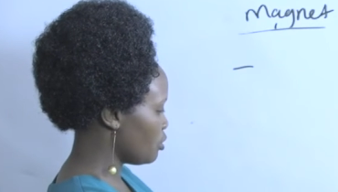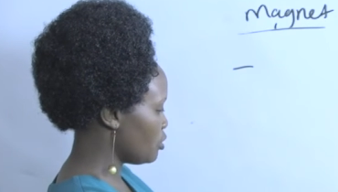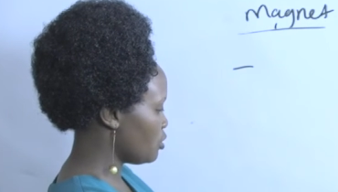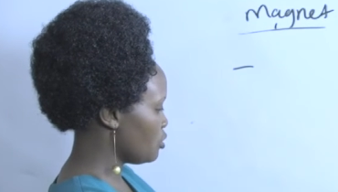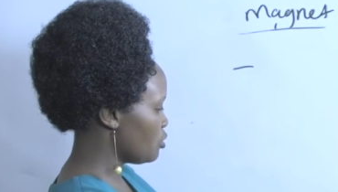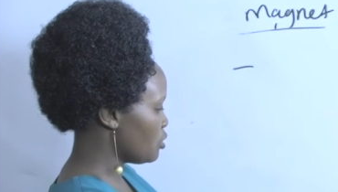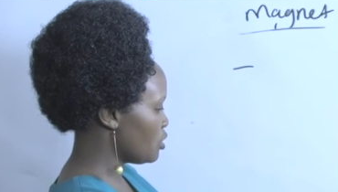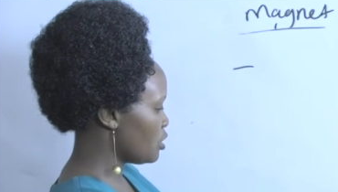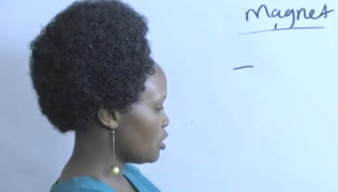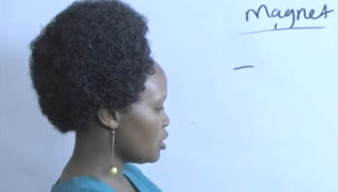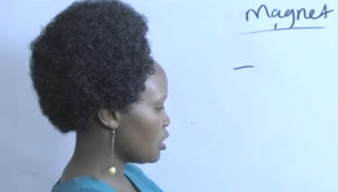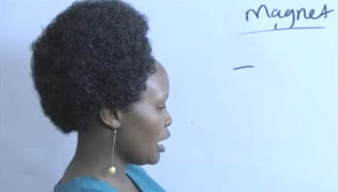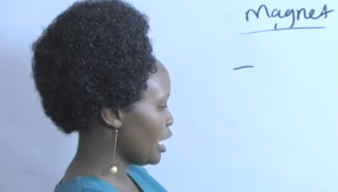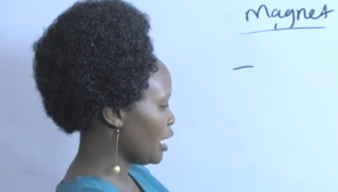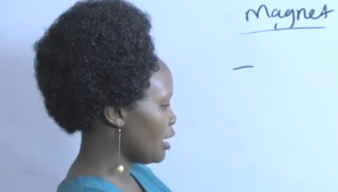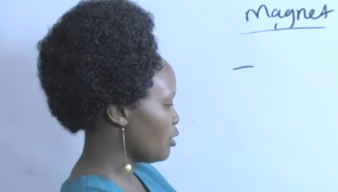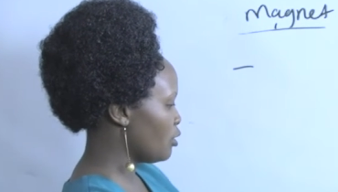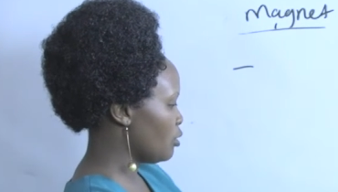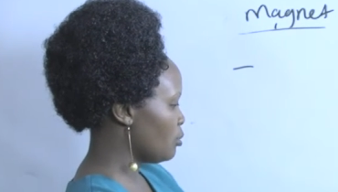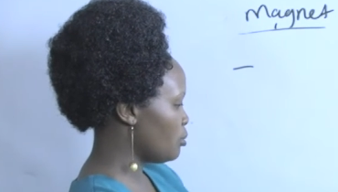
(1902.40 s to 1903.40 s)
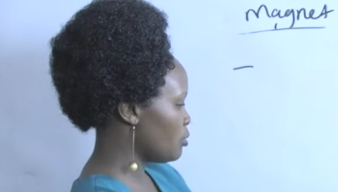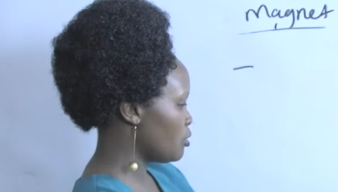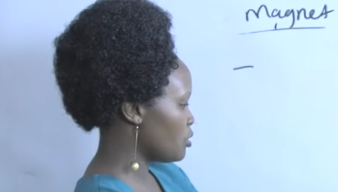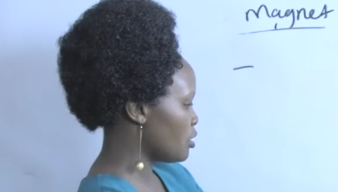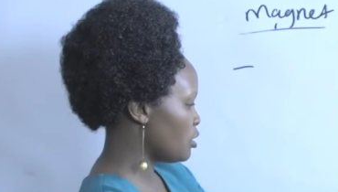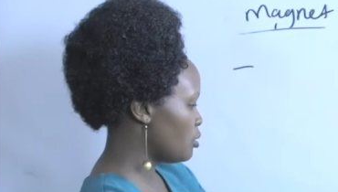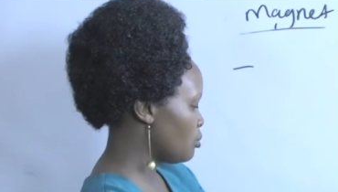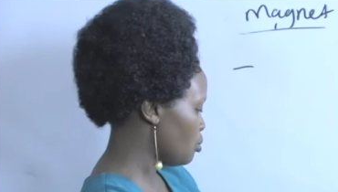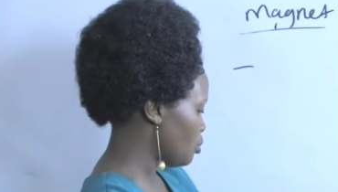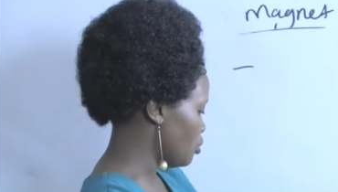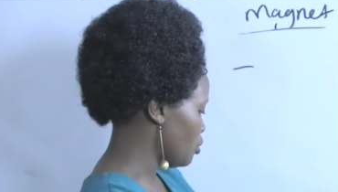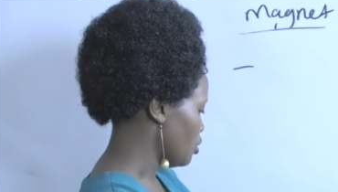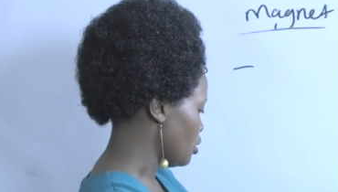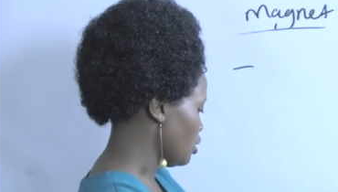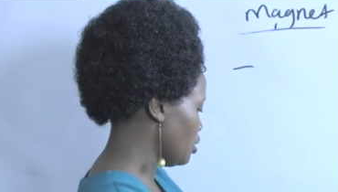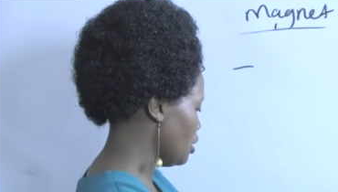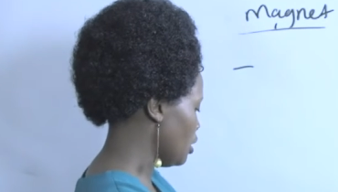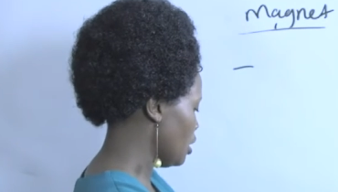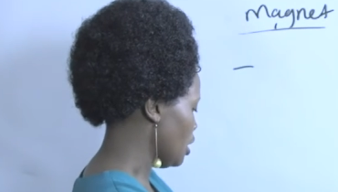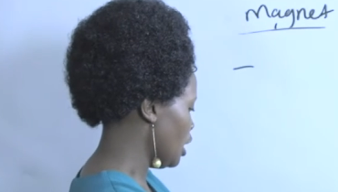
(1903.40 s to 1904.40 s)
produces an opposite
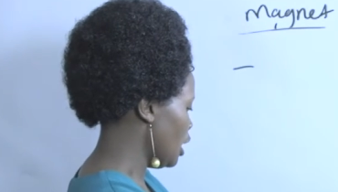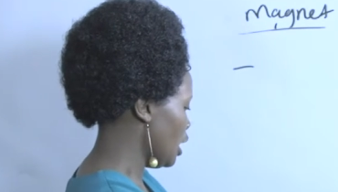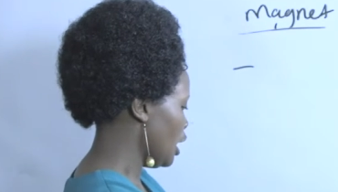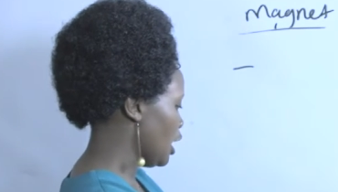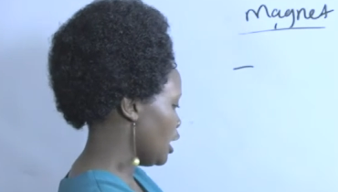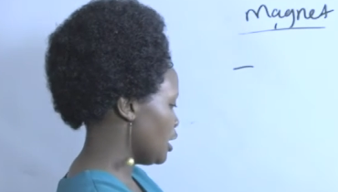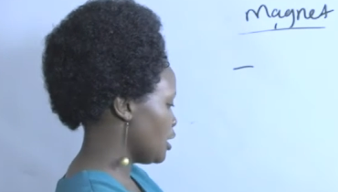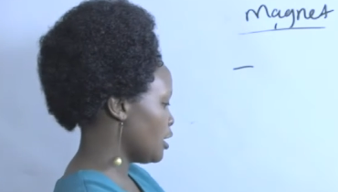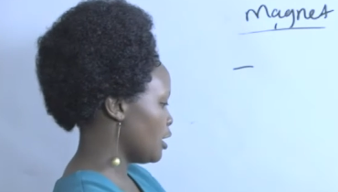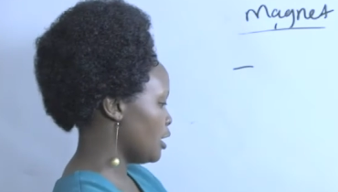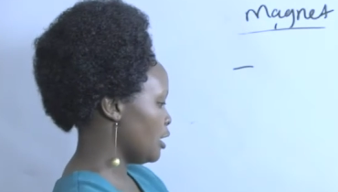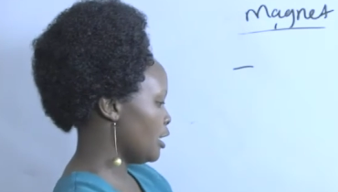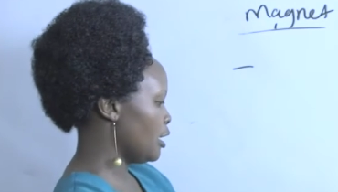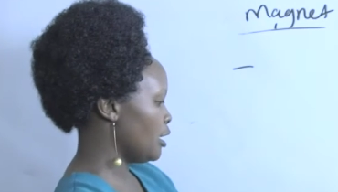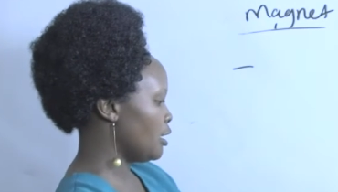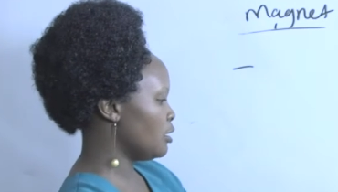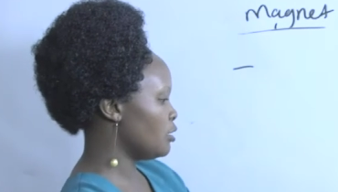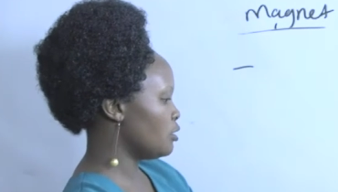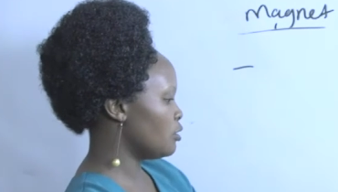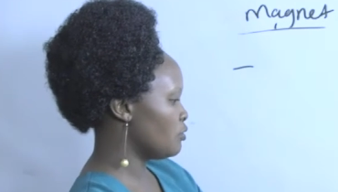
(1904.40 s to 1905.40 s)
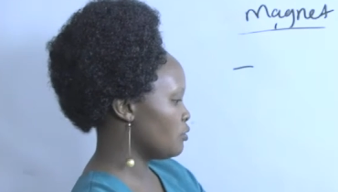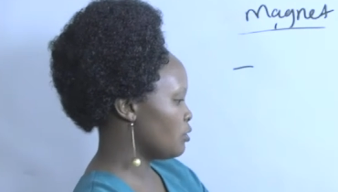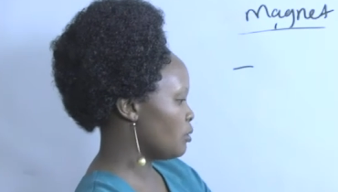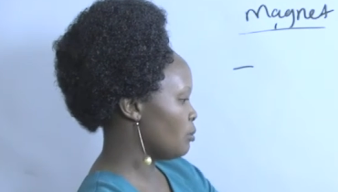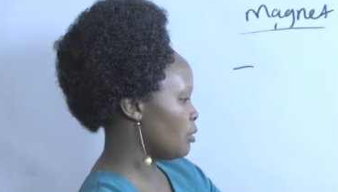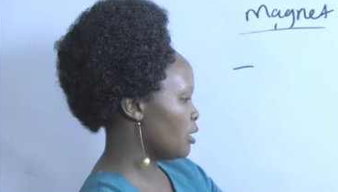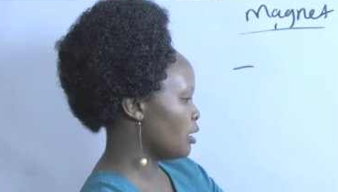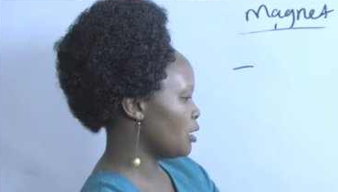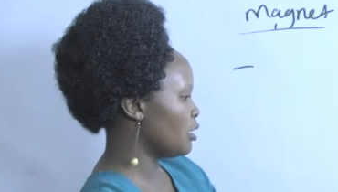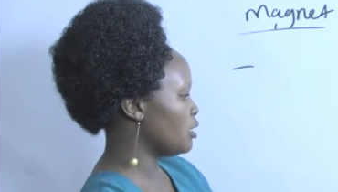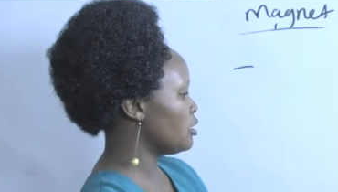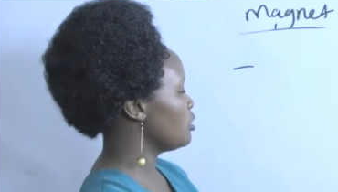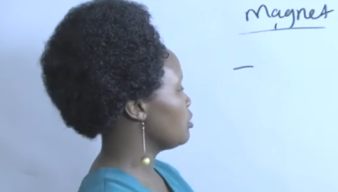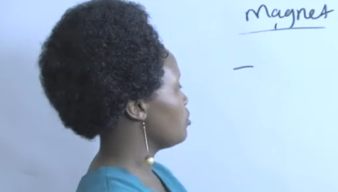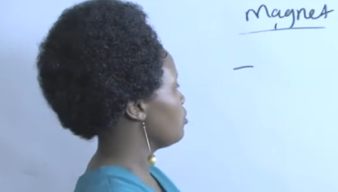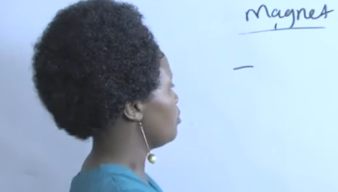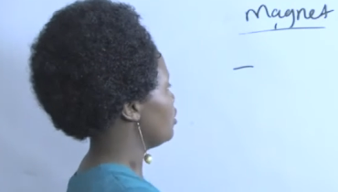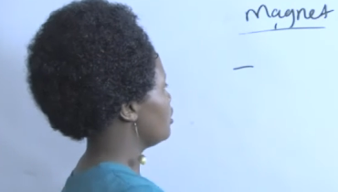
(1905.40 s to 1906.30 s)
pole at the end of the magnetic